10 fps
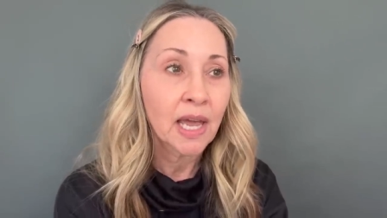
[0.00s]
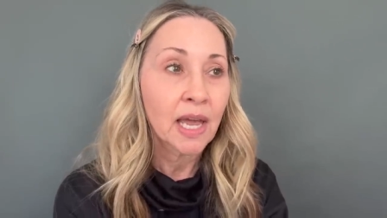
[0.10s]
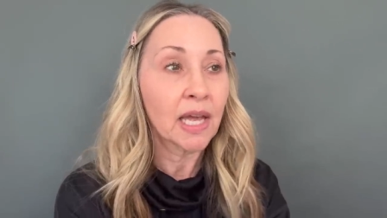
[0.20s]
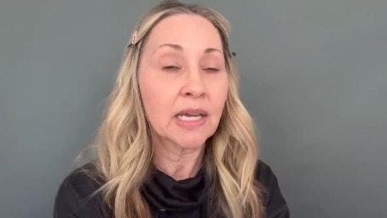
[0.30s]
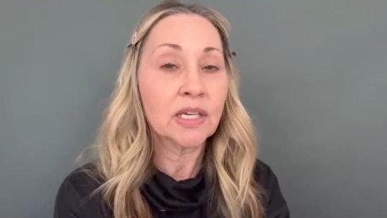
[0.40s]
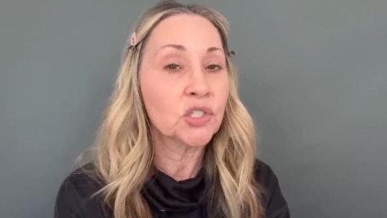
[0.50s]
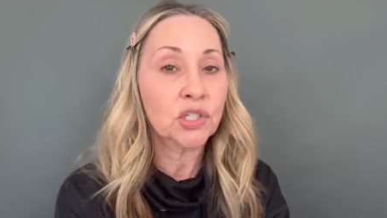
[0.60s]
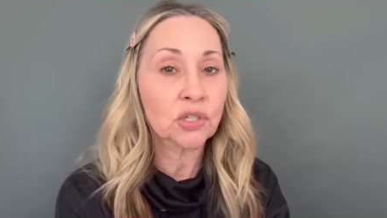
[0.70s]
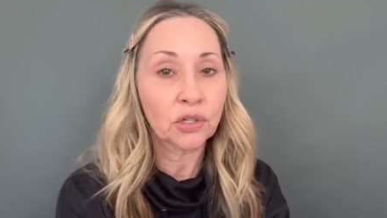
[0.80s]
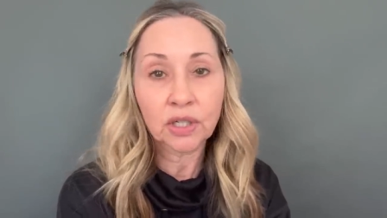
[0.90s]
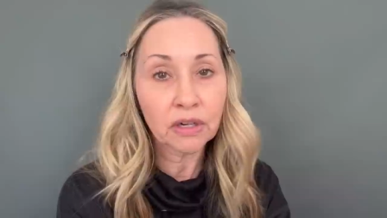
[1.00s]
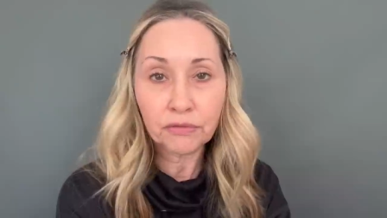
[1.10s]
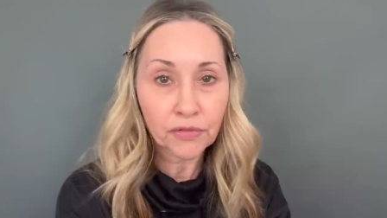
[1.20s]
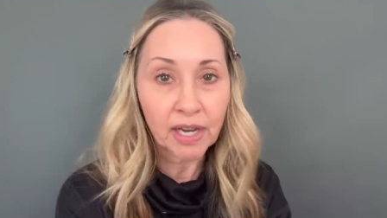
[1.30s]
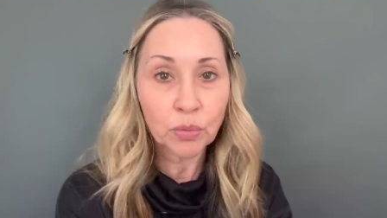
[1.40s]
and he just couldn't
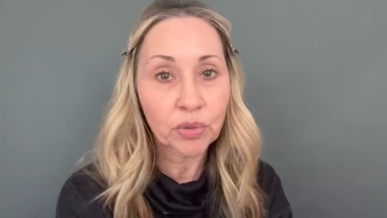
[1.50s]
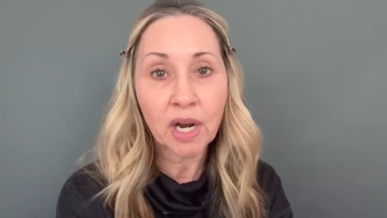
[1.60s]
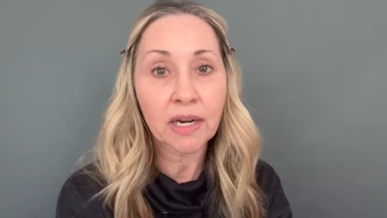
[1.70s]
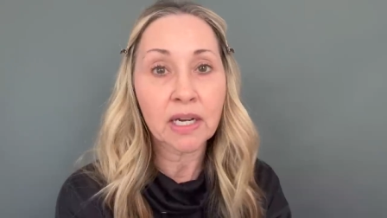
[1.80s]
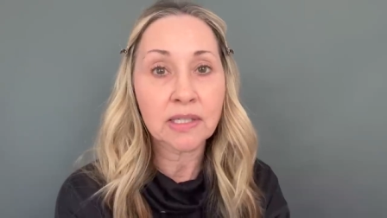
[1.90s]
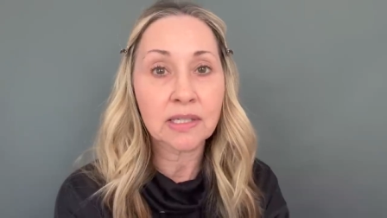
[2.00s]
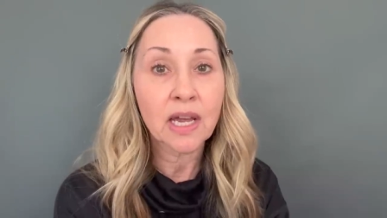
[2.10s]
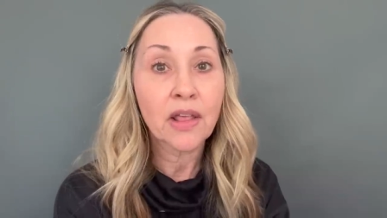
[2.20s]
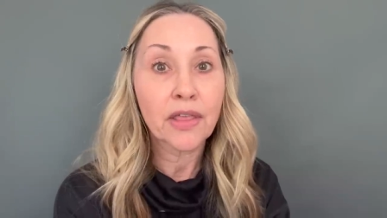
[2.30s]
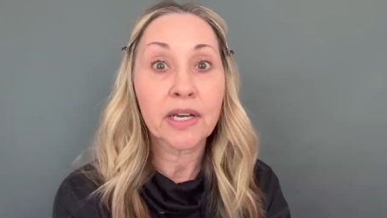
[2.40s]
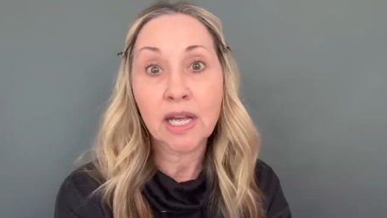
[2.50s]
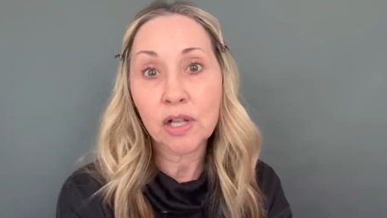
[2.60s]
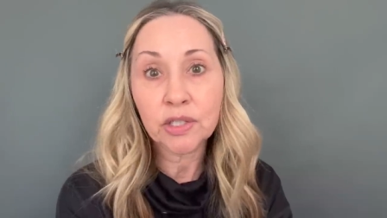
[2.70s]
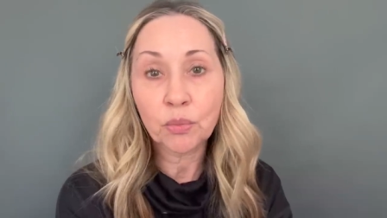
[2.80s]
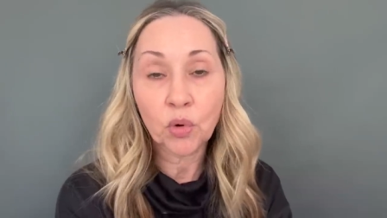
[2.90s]
find products that
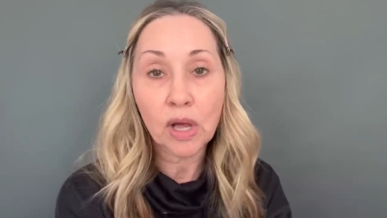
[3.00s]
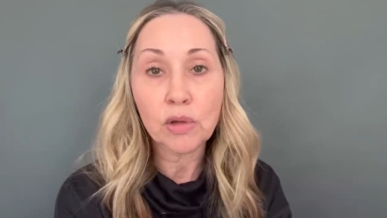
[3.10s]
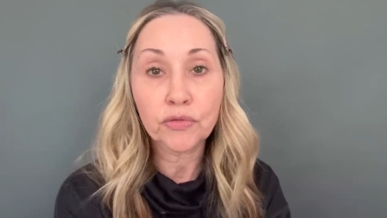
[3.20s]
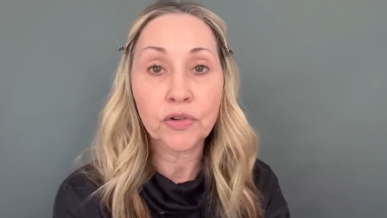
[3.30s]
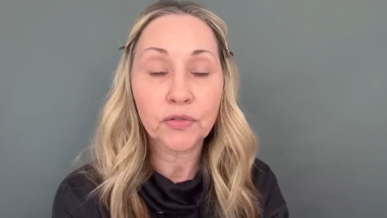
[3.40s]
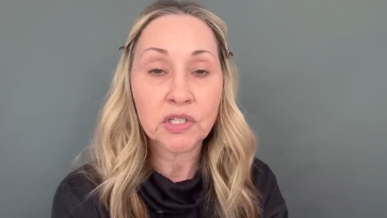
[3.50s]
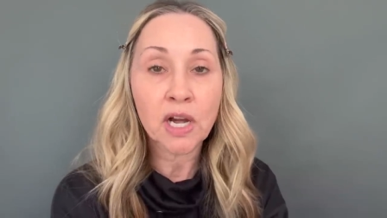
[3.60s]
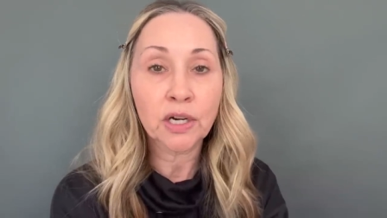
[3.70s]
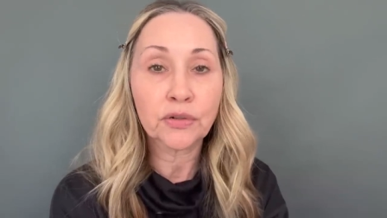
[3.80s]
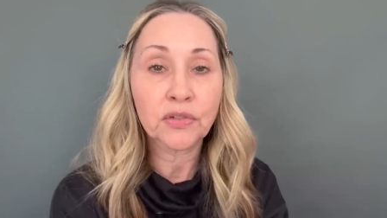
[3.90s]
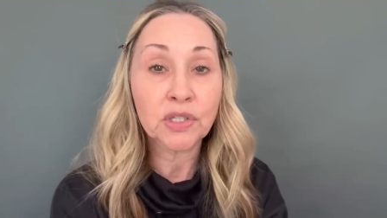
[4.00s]
held up well for photography.